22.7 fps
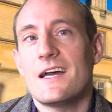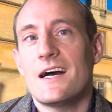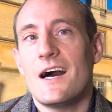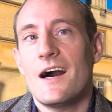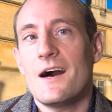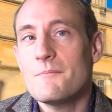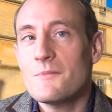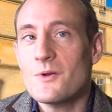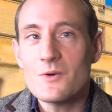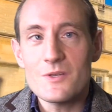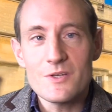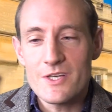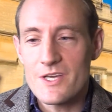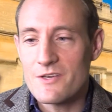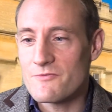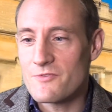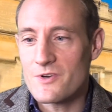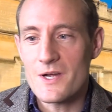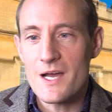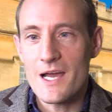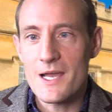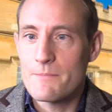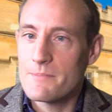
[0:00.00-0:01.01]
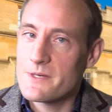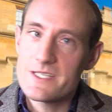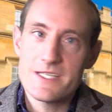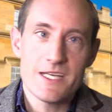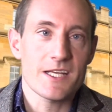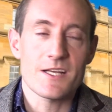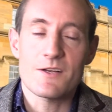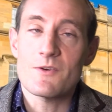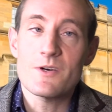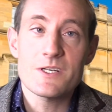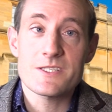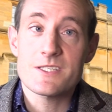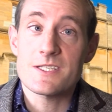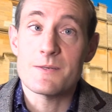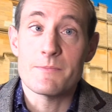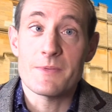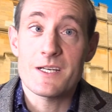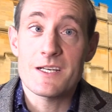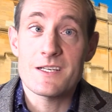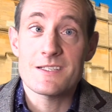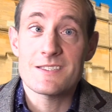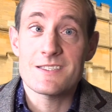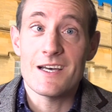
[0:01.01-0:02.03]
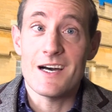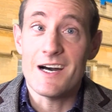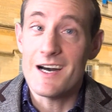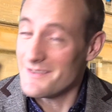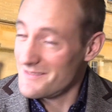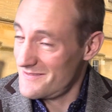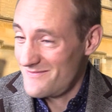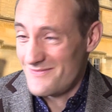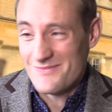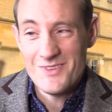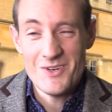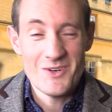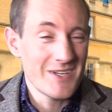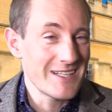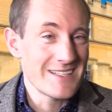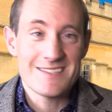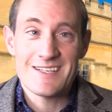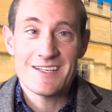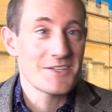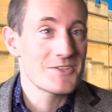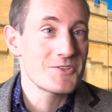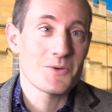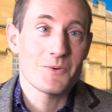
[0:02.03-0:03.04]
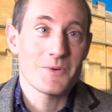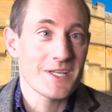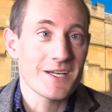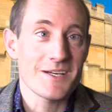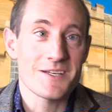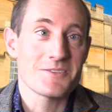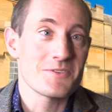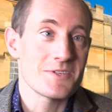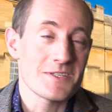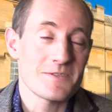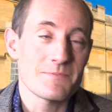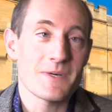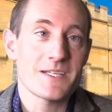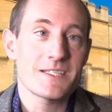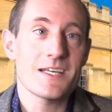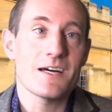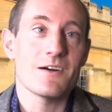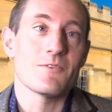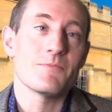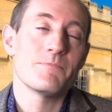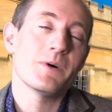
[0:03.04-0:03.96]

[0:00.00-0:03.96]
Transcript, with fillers: I'm not looking for a particular answer because I'm not entirely sure what the answer is myself,